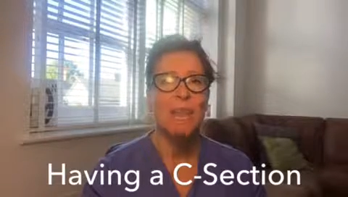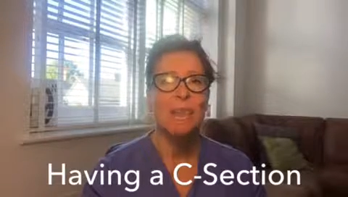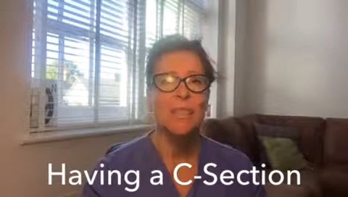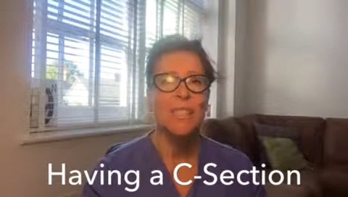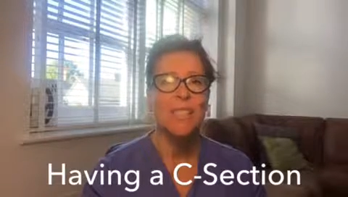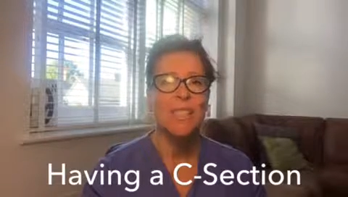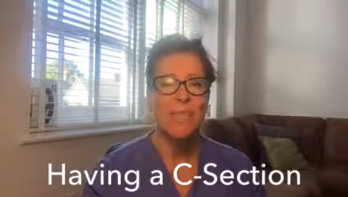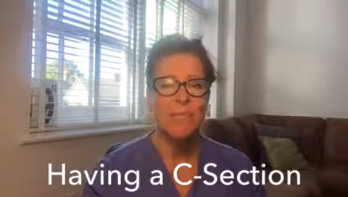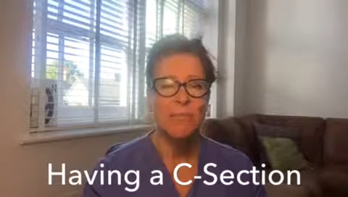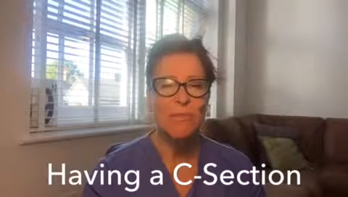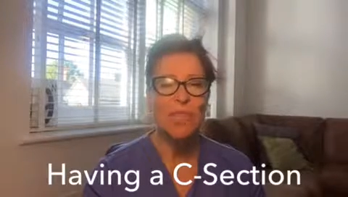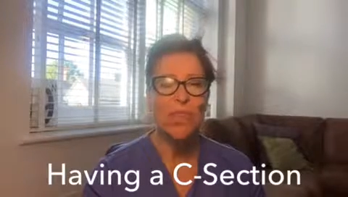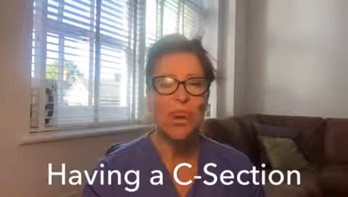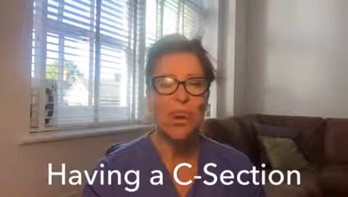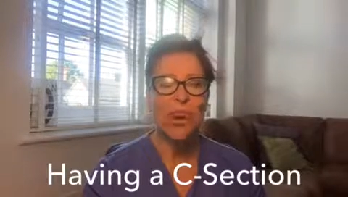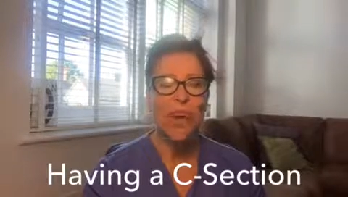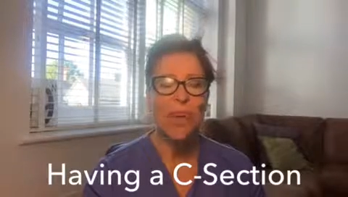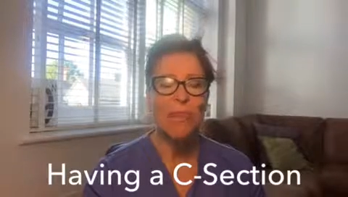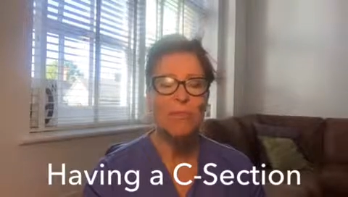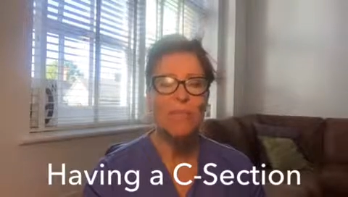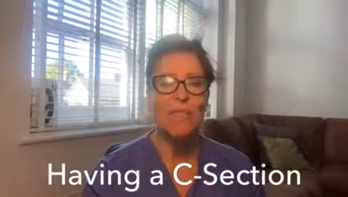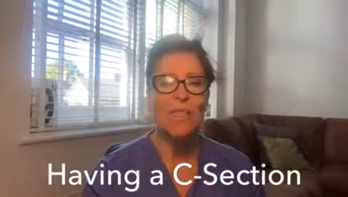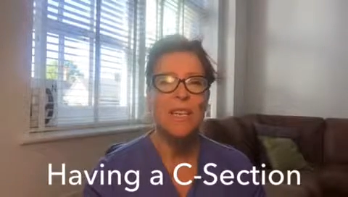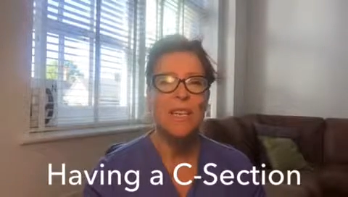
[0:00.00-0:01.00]

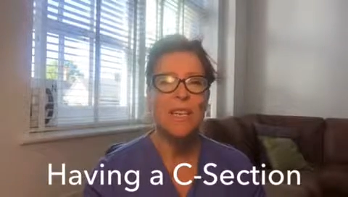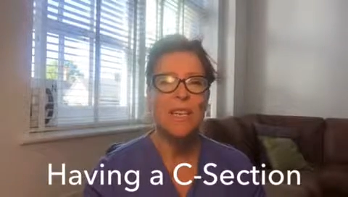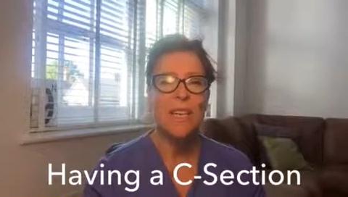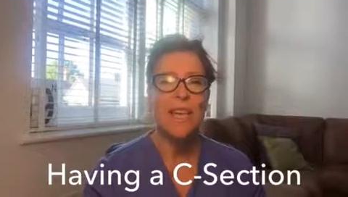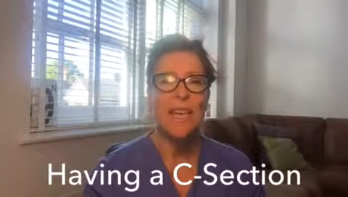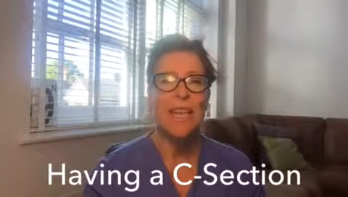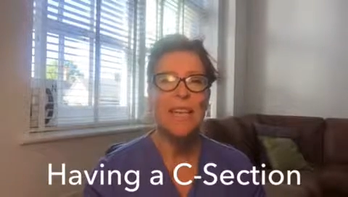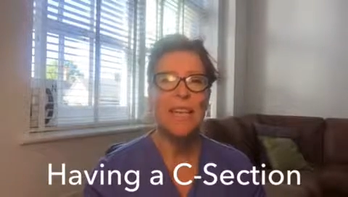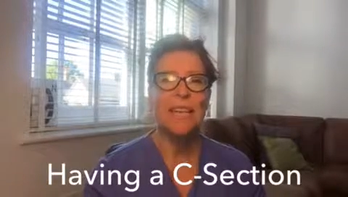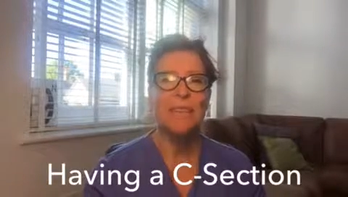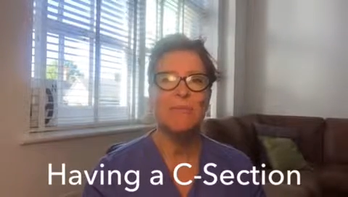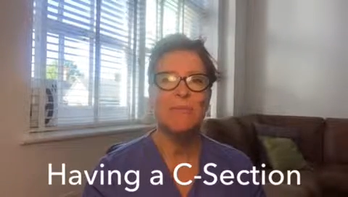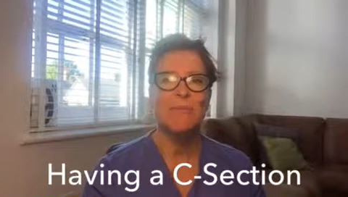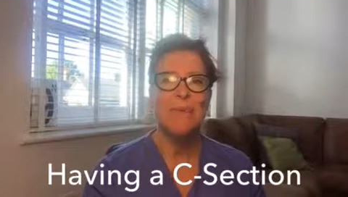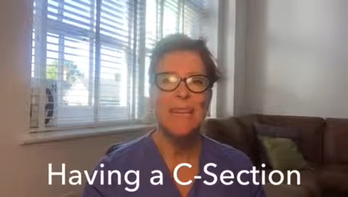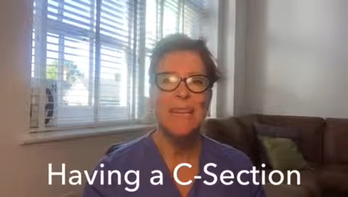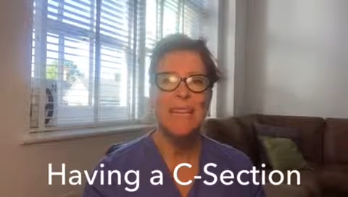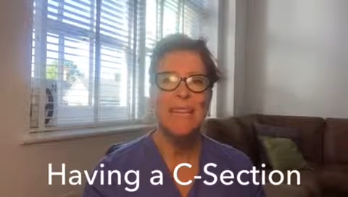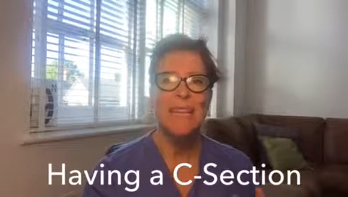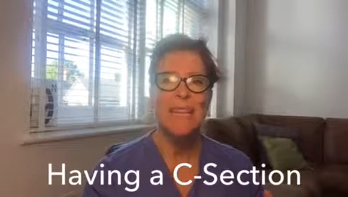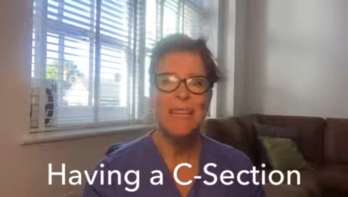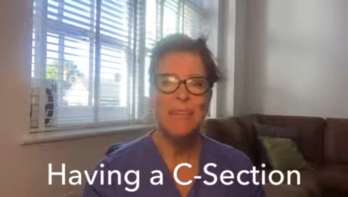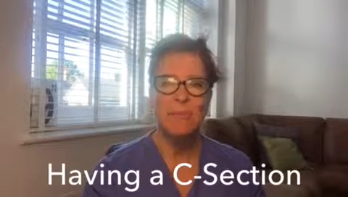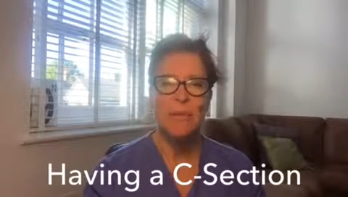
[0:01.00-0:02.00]
sometimes it can be
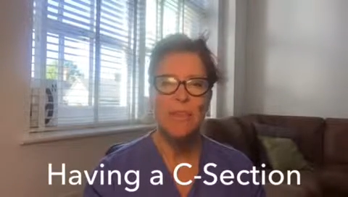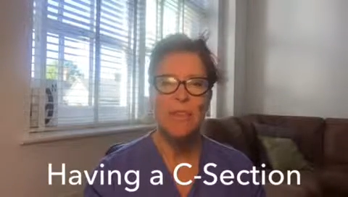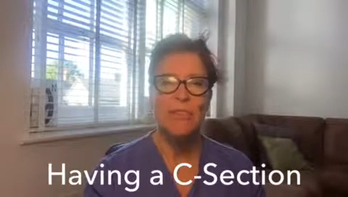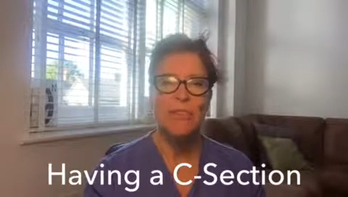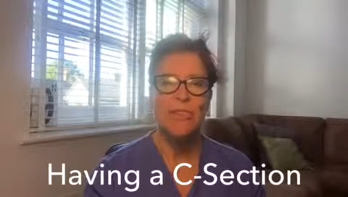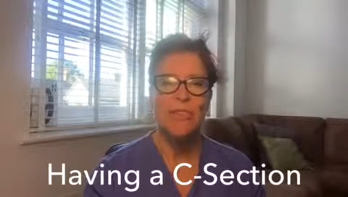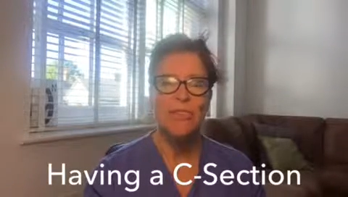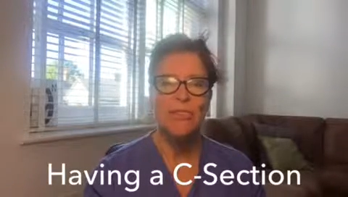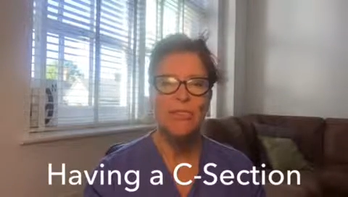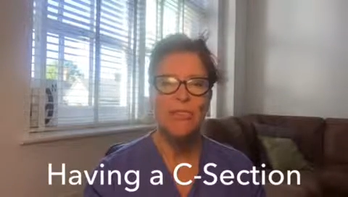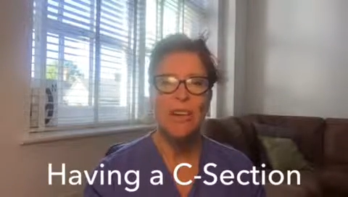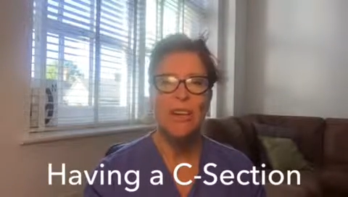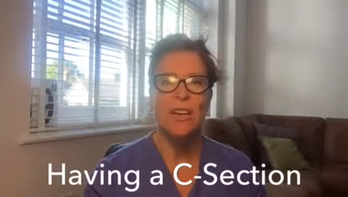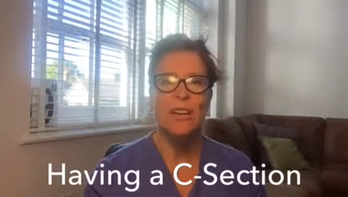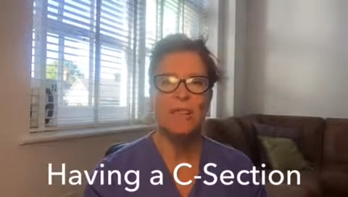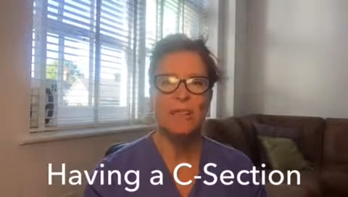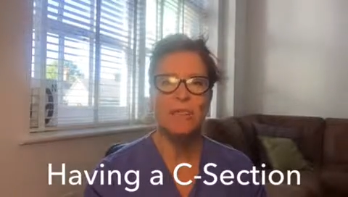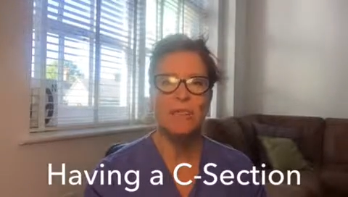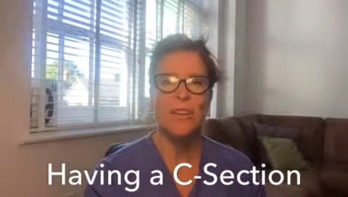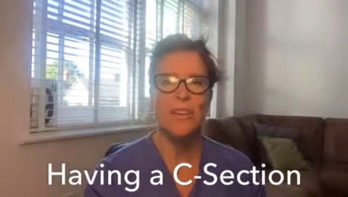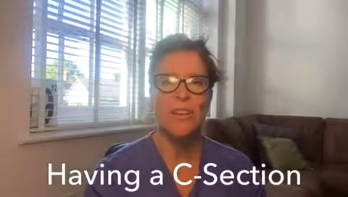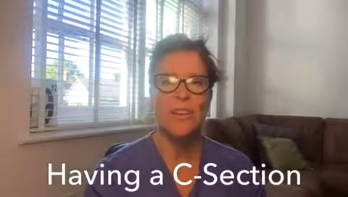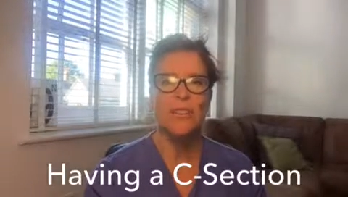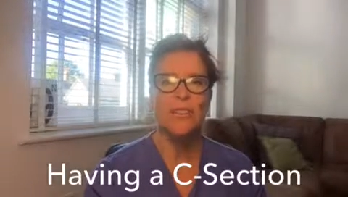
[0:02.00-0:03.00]
a little bit of a struggle at
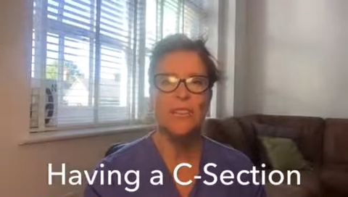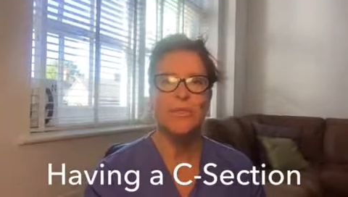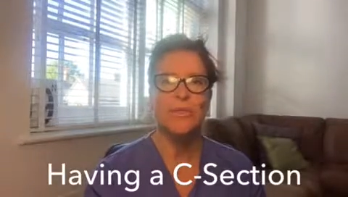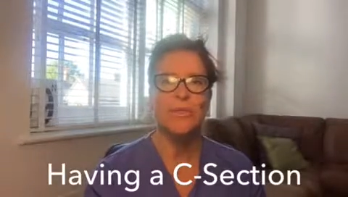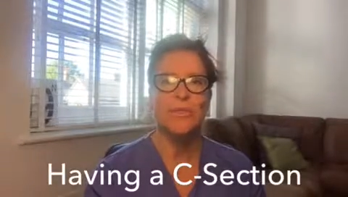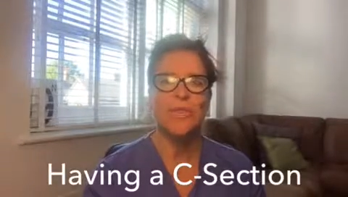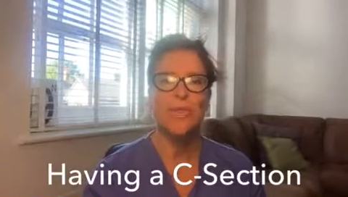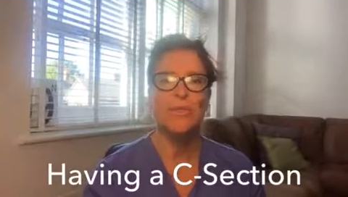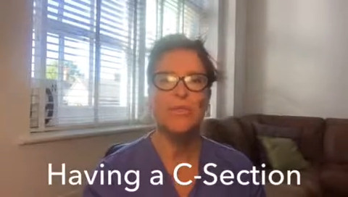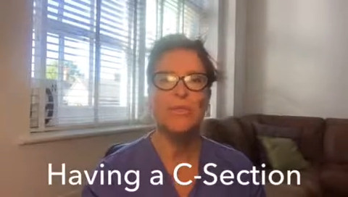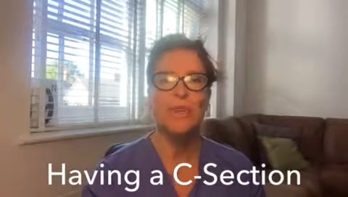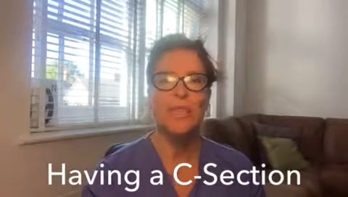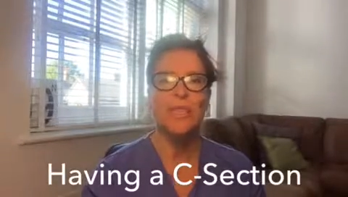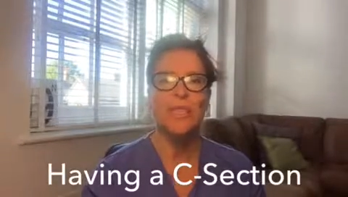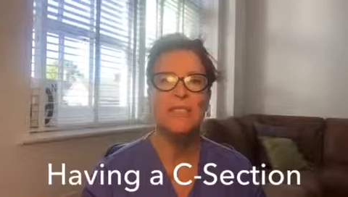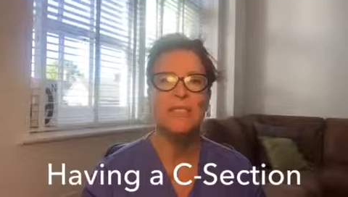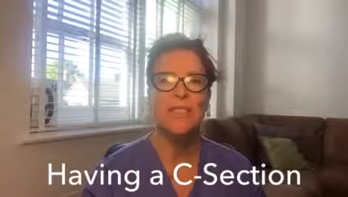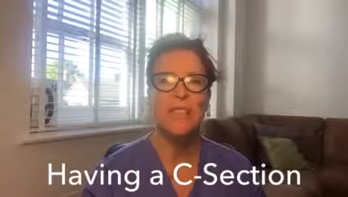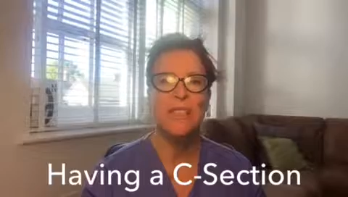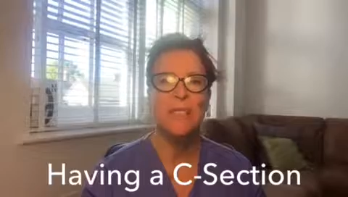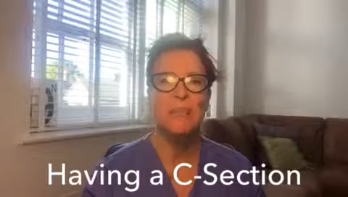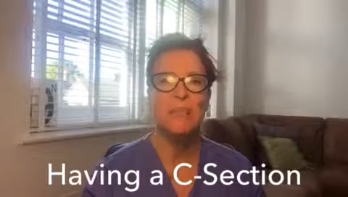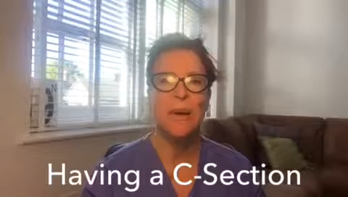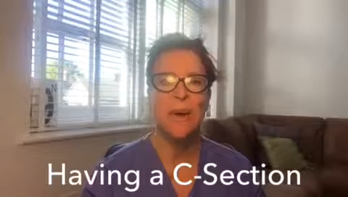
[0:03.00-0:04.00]
first when you're
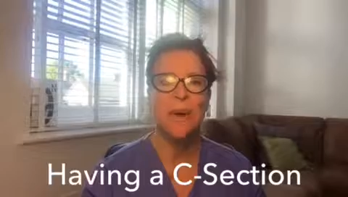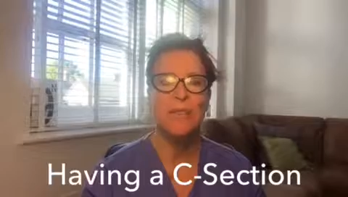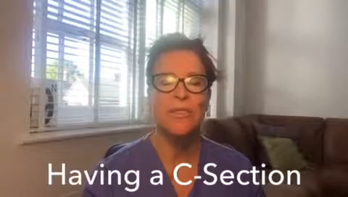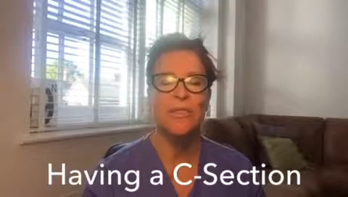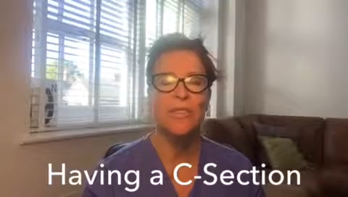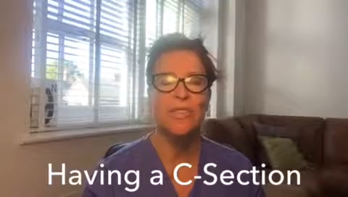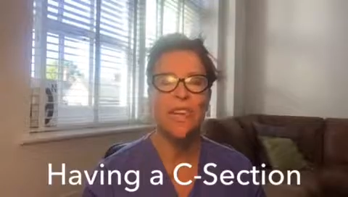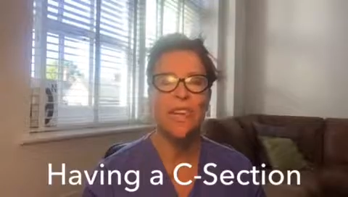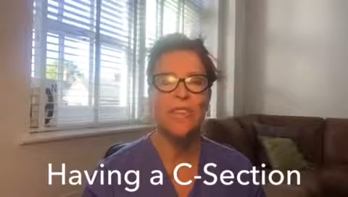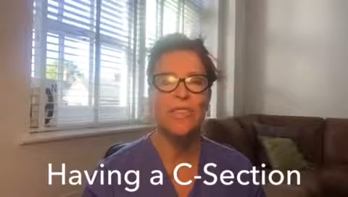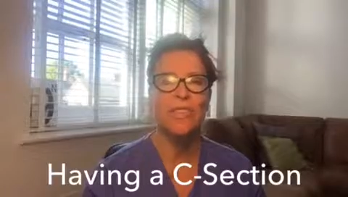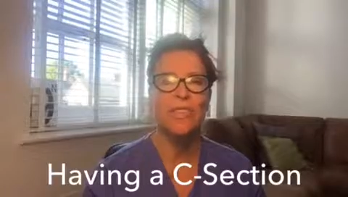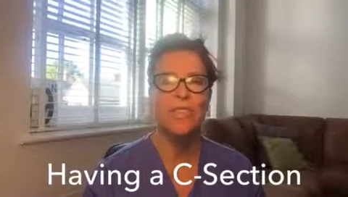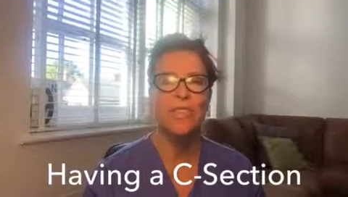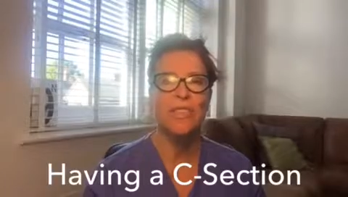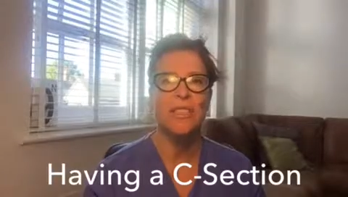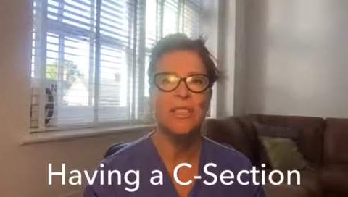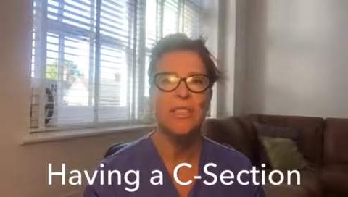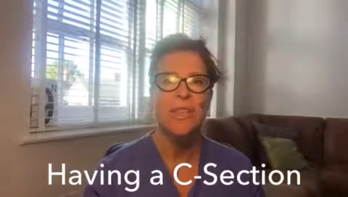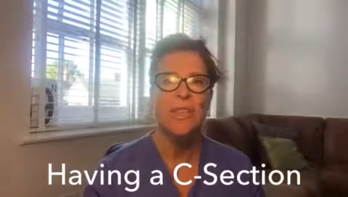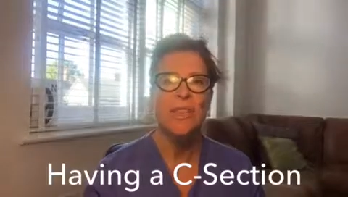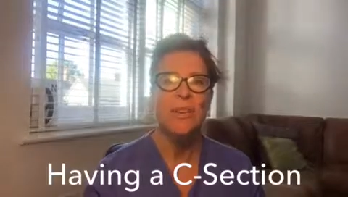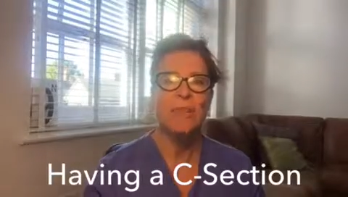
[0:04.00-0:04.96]
breastfeeding post-section,